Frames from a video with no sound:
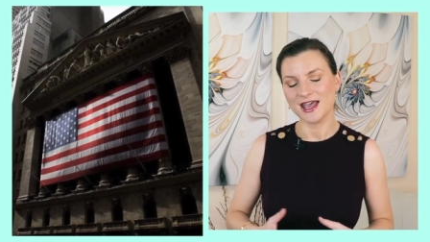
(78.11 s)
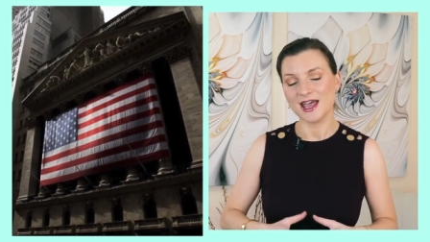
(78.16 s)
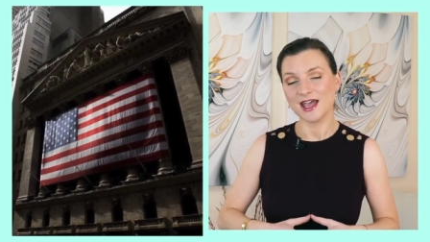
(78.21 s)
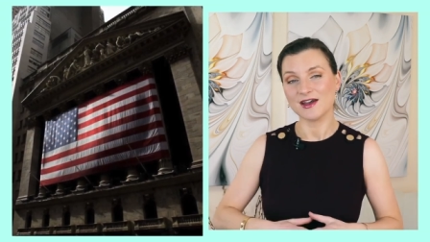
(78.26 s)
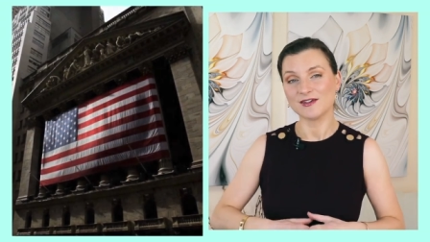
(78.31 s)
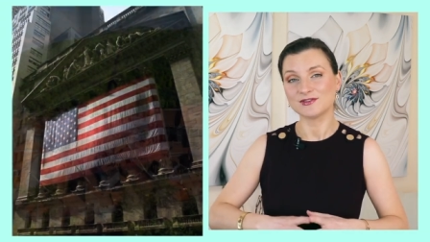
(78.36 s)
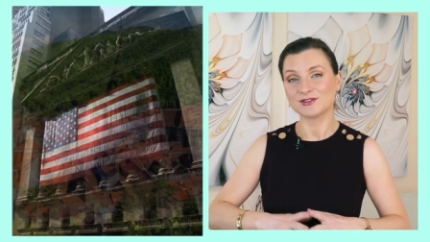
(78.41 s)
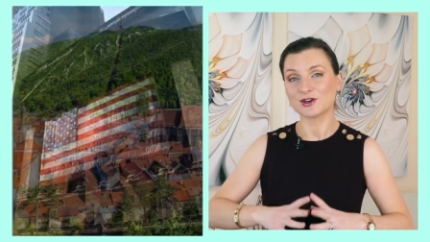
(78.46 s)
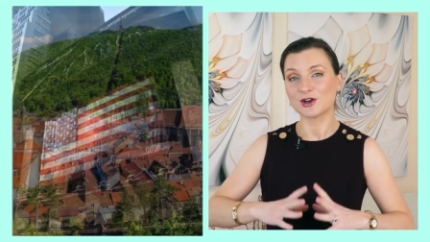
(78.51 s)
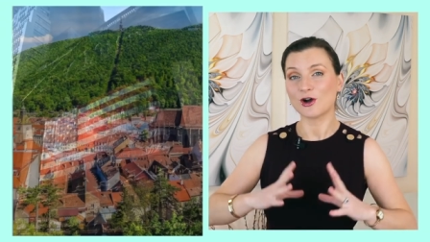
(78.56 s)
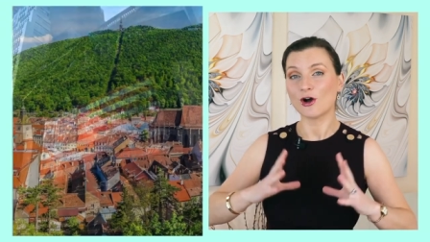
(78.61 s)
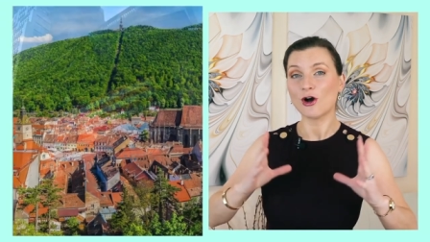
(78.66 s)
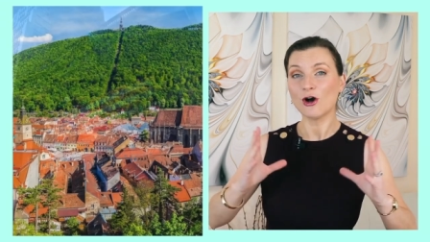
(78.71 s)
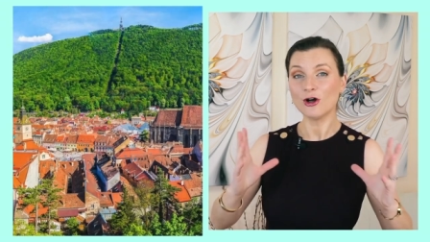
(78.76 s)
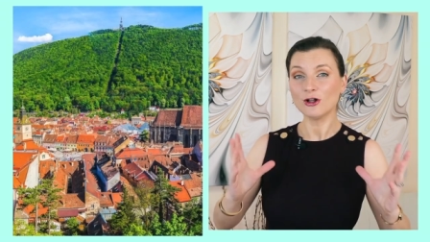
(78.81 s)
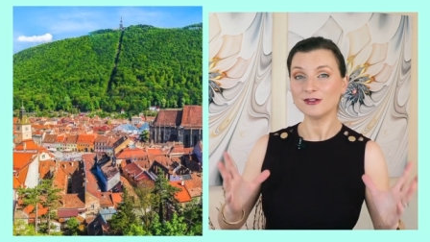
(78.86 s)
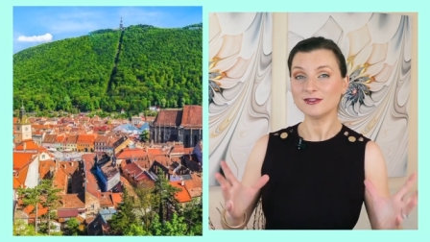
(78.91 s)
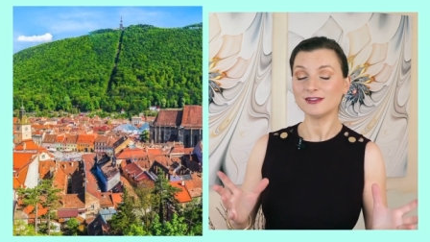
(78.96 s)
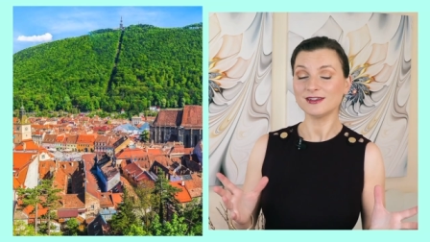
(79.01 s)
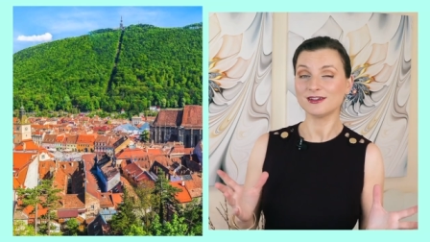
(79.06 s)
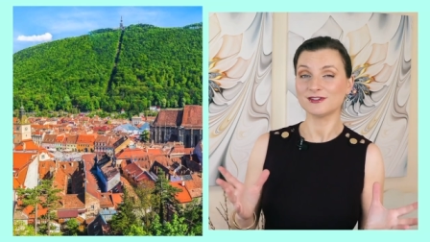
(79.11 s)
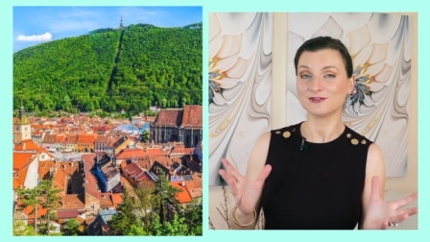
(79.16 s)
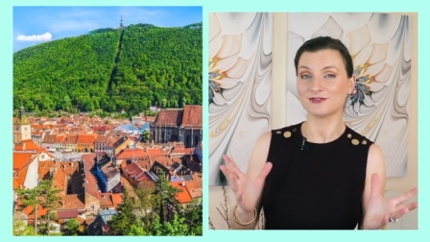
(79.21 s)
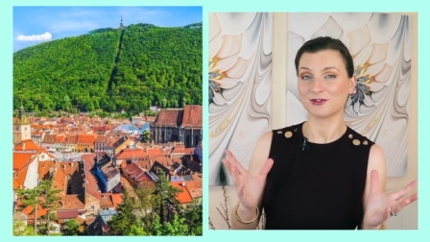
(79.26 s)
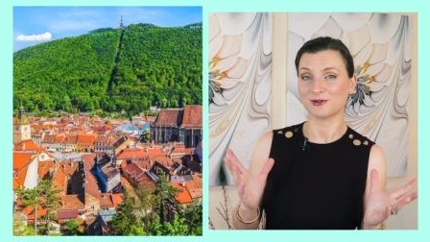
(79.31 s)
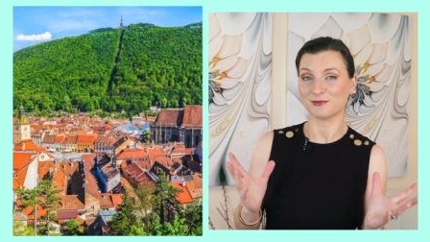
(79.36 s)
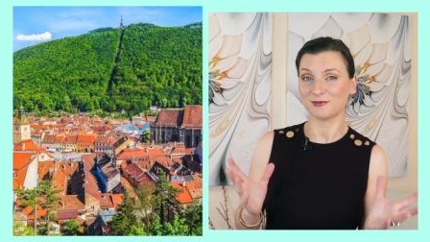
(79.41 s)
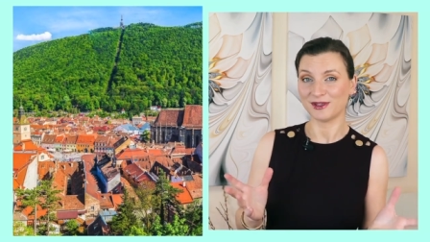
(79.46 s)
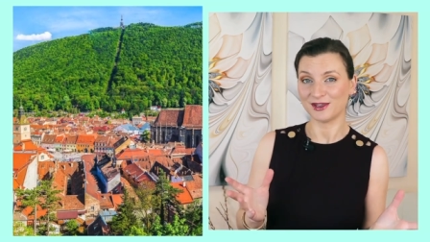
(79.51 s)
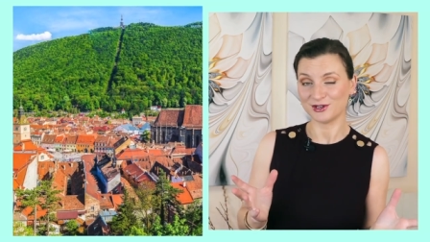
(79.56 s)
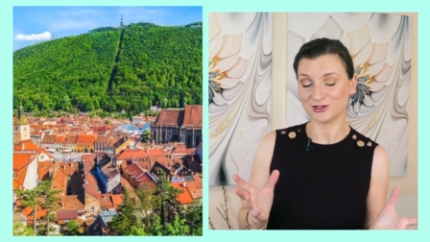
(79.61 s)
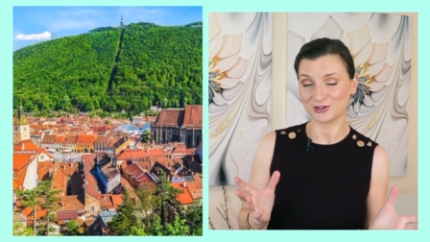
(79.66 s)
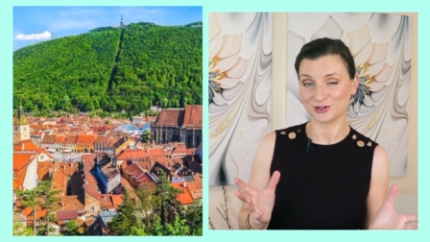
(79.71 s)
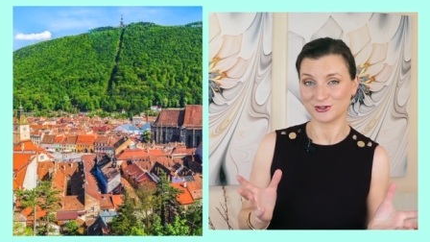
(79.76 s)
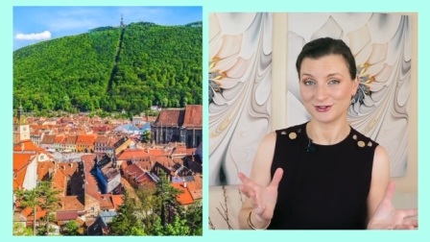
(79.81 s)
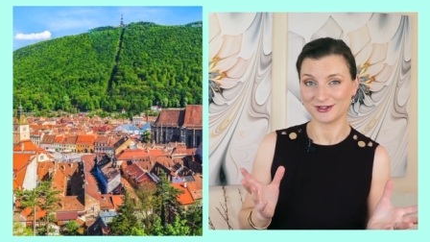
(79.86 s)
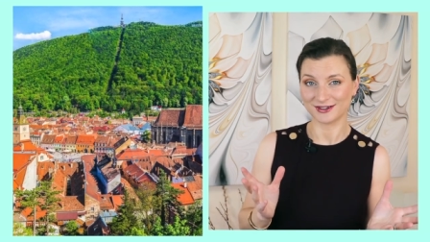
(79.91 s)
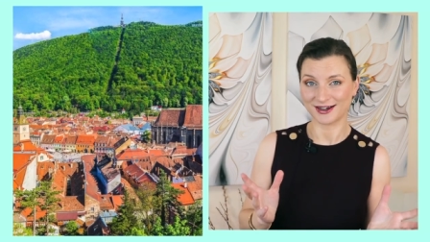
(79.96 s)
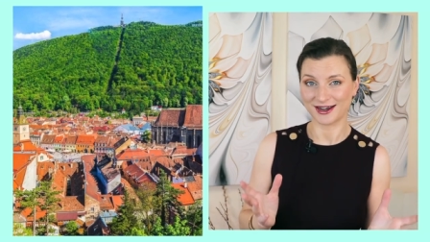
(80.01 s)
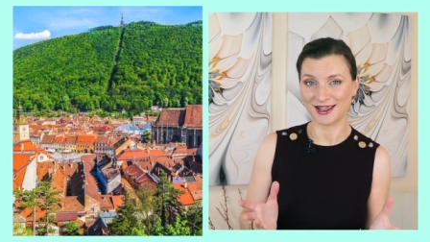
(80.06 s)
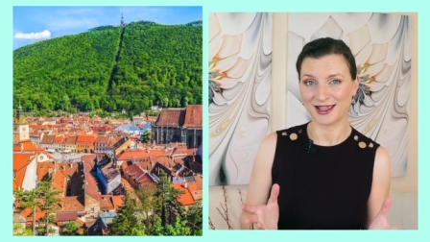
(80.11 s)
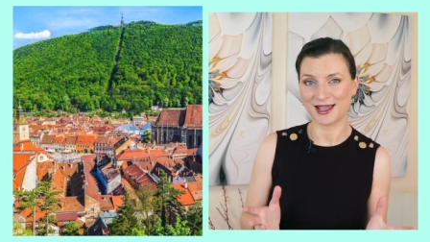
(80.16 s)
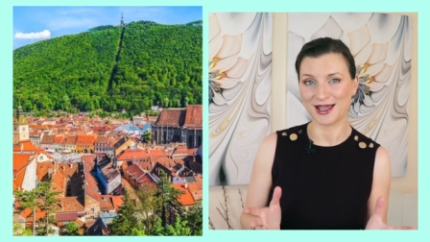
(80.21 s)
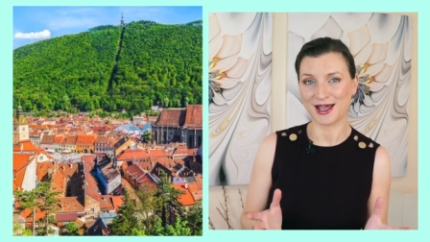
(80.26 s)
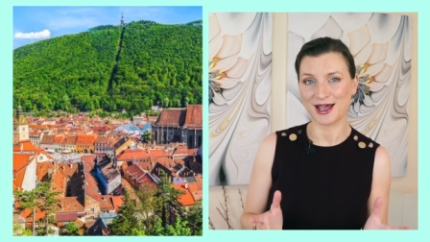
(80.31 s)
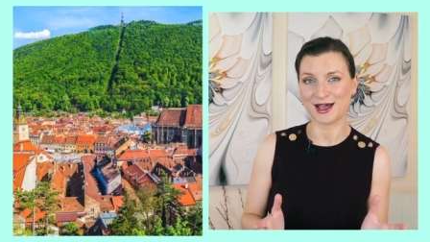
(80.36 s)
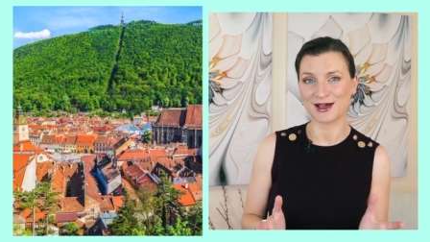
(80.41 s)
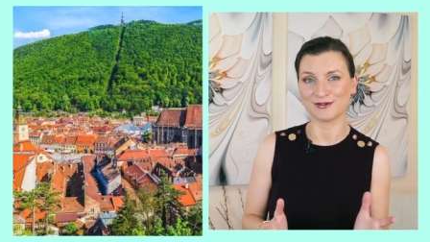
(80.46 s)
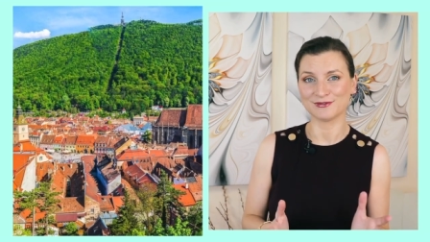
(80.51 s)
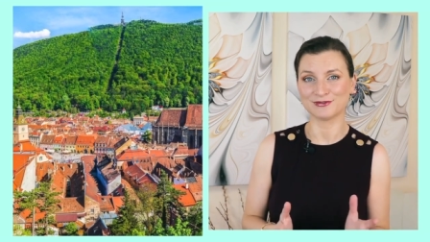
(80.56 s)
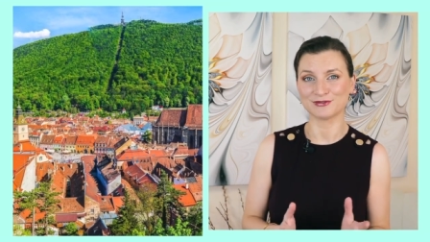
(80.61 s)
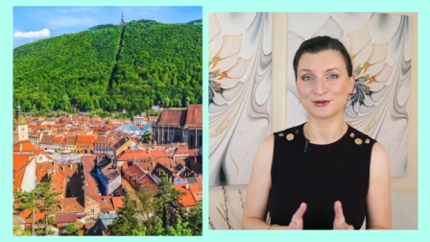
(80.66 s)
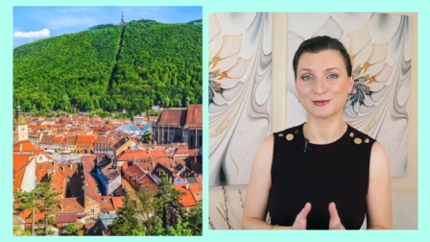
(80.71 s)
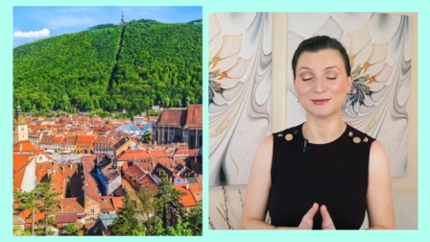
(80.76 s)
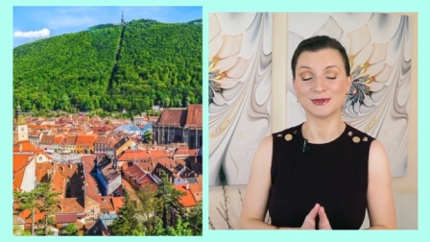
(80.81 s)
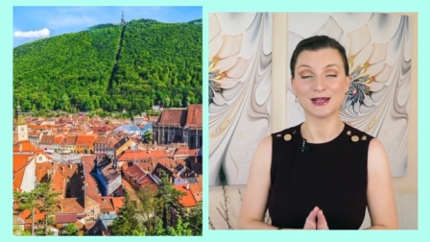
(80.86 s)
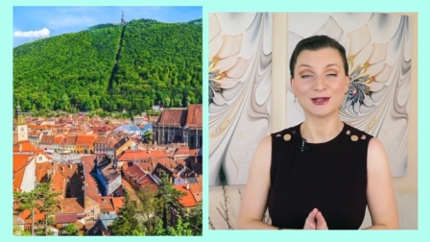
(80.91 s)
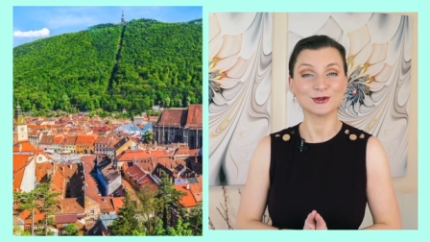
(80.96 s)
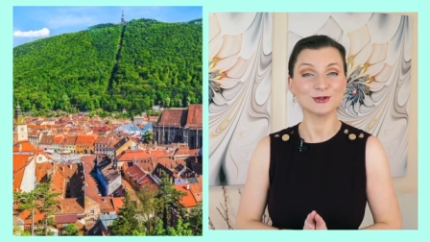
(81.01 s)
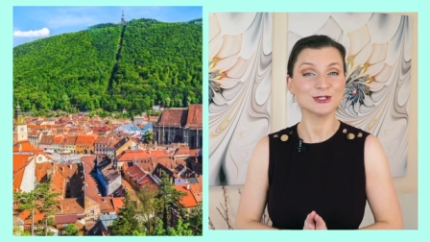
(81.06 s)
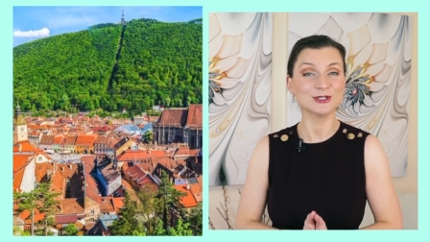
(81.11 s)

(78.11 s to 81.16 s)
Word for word: after all the information that I have from not